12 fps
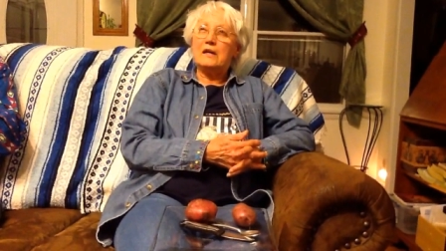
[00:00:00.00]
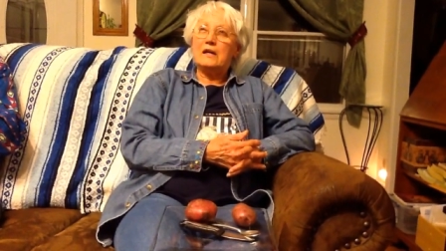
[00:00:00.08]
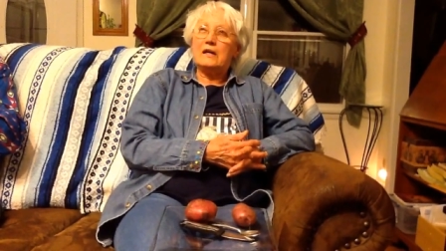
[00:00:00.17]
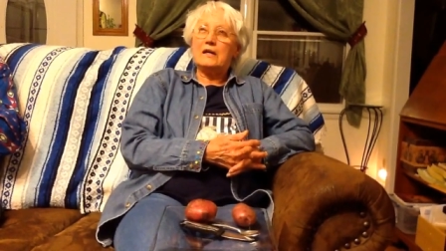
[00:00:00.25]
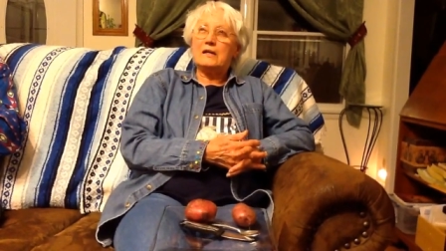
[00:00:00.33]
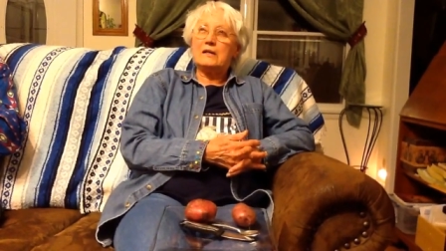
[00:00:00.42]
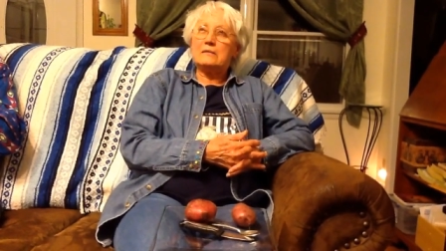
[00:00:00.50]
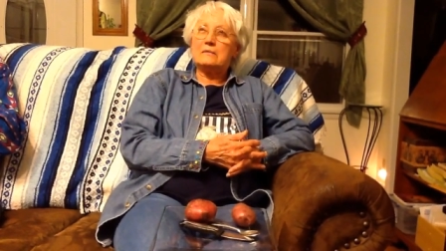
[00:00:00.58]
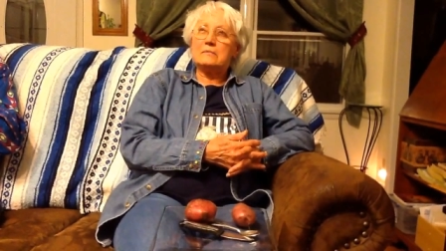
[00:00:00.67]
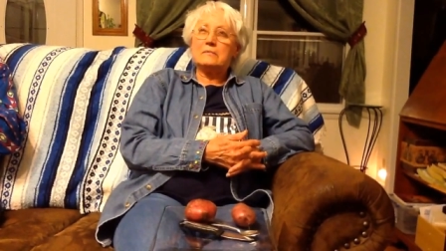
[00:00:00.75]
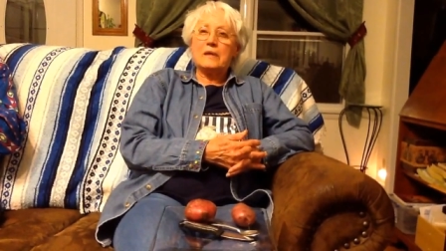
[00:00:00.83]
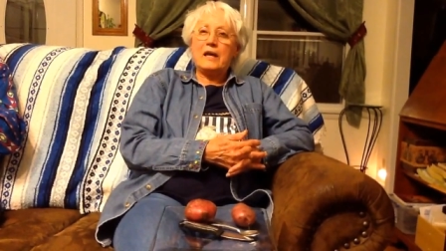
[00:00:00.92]

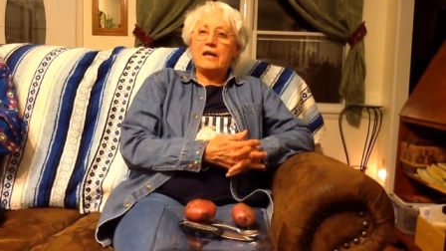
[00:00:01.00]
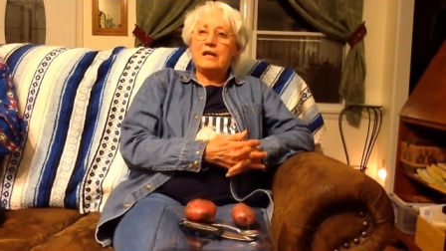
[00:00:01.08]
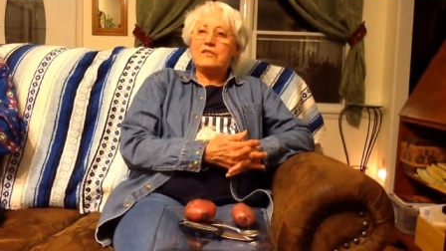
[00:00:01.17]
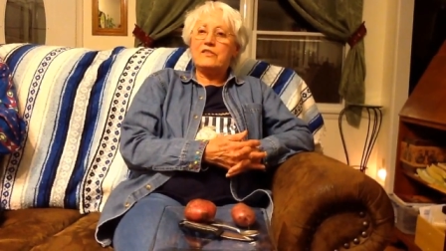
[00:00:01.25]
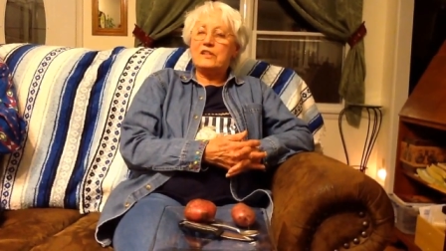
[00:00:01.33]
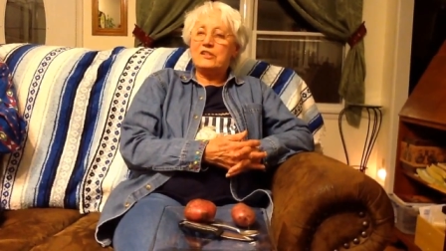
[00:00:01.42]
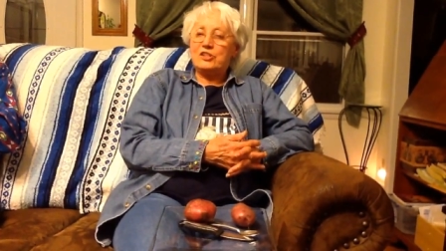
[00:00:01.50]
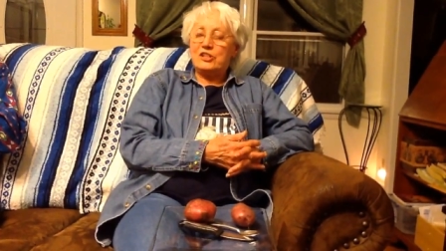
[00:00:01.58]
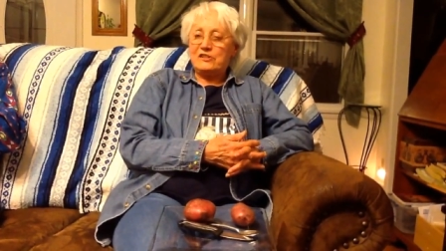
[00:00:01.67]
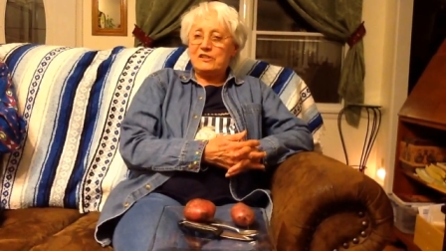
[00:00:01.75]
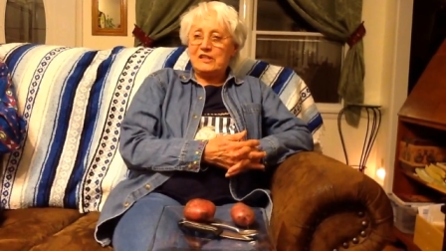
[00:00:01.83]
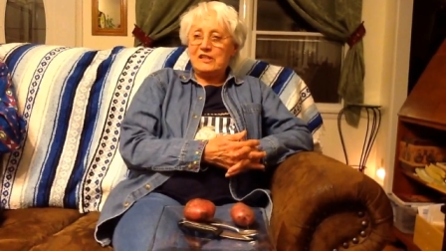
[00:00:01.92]
um, eighth
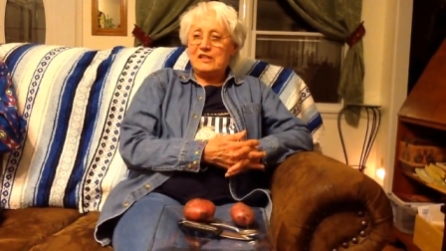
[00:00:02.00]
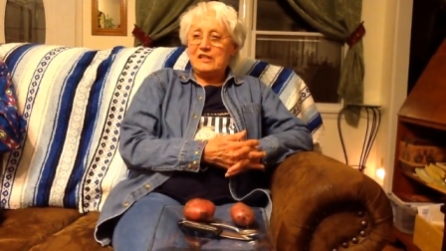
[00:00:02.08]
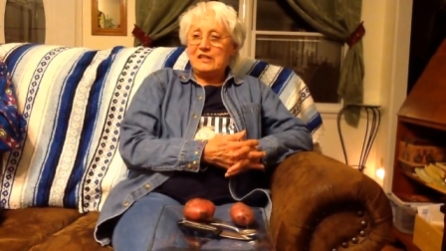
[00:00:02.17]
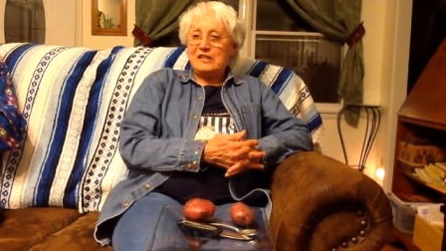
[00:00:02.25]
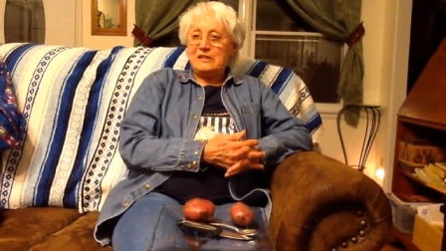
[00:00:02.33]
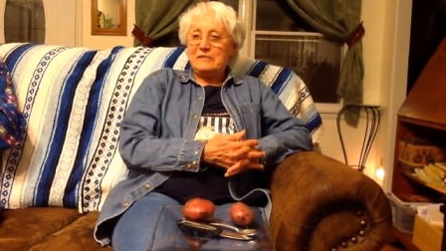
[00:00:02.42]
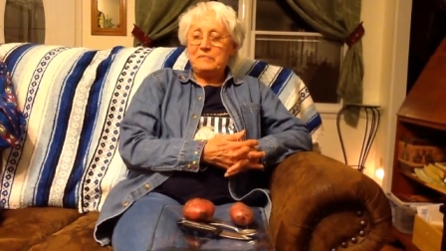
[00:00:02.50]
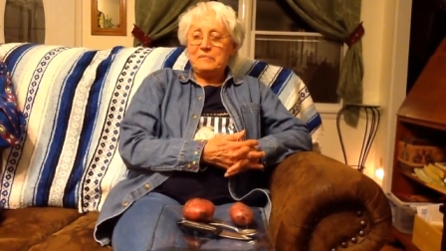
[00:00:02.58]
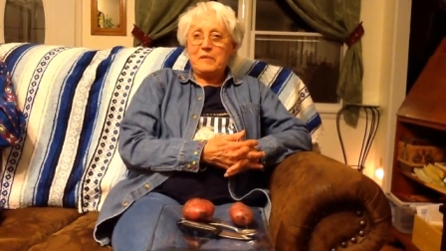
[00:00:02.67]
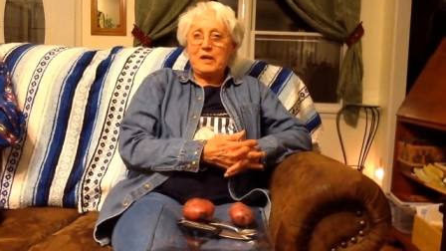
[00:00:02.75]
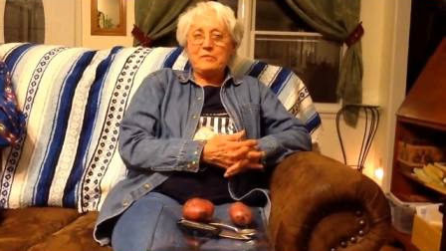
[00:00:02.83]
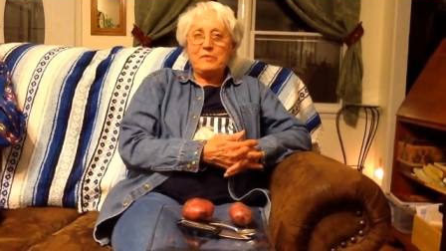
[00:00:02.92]
Cherokee.
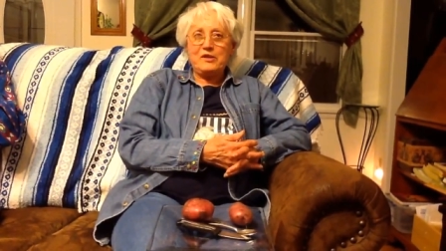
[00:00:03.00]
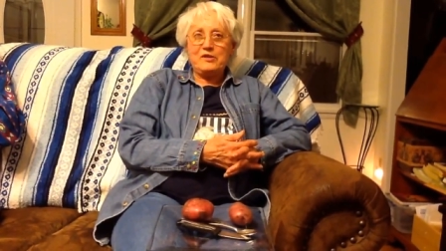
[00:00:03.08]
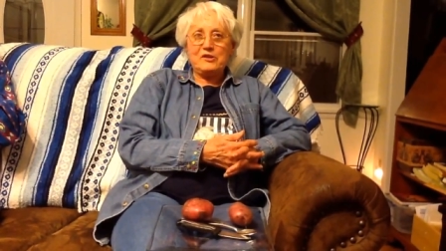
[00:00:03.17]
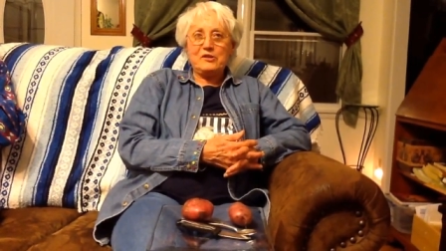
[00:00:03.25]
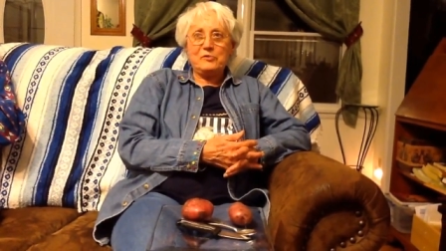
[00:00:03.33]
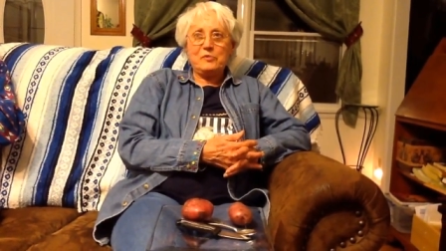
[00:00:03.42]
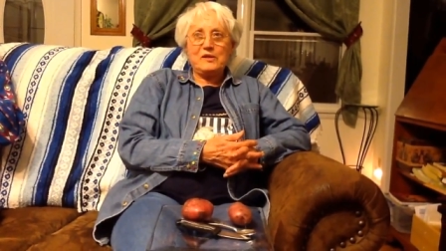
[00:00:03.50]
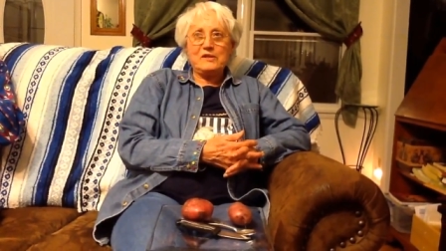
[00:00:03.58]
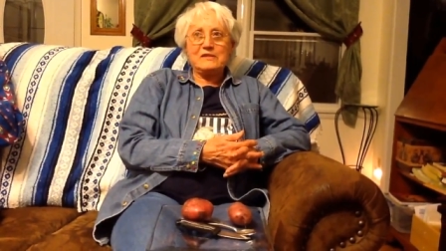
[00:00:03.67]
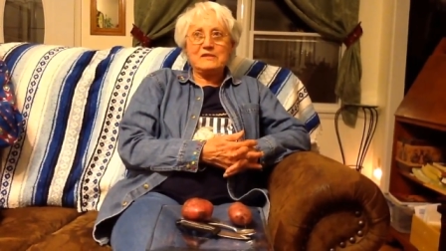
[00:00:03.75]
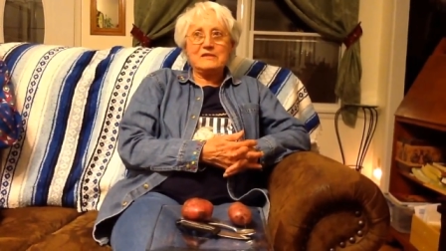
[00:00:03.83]
My mother was